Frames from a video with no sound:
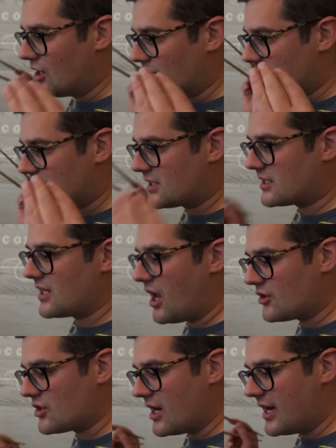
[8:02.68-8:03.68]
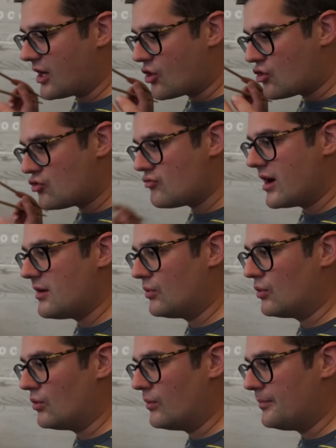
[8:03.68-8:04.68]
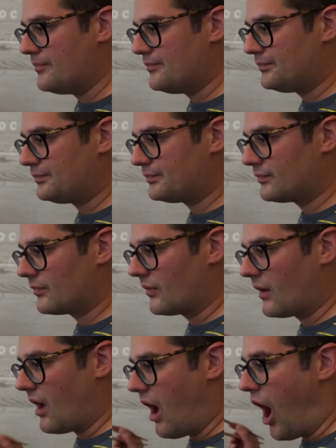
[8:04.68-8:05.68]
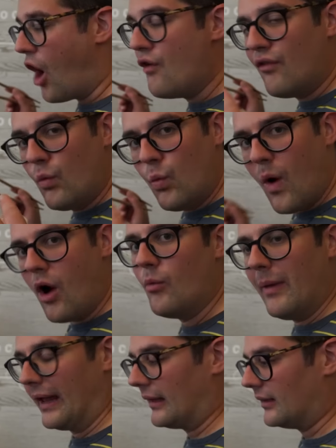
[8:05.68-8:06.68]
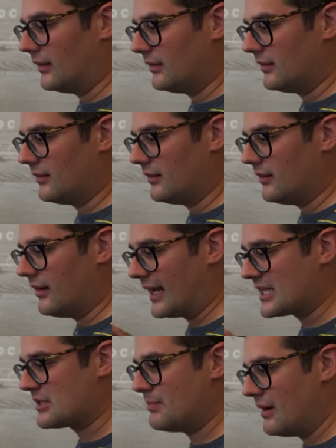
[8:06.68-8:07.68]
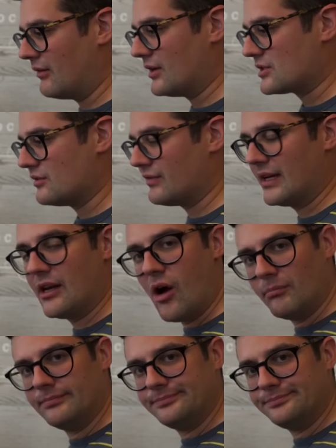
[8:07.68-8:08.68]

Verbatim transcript: just such an incredible, overwhelming experience of Vietnam.